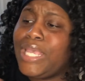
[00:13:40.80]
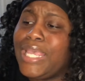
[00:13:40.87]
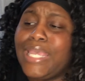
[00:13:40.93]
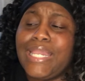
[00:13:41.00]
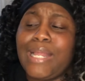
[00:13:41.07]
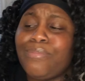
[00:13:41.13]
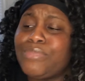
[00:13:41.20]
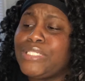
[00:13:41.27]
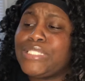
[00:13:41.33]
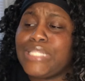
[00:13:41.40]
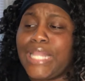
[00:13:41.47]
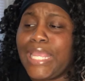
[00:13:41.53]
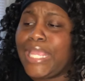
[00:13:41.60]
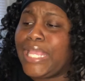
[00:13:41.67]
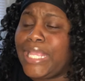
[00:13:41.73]
And I'm just
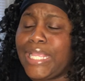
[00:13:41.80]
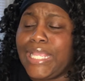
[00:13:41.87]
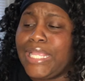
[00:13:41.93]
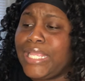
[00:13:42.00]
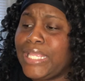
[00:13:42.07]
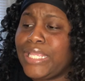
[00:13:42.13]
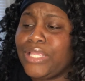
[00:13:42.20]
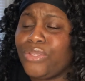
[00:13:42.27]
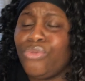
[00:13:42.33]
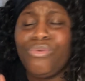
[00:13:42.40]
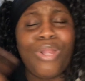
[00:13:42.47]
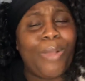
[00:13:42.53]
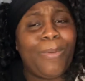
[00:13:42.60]
like, you know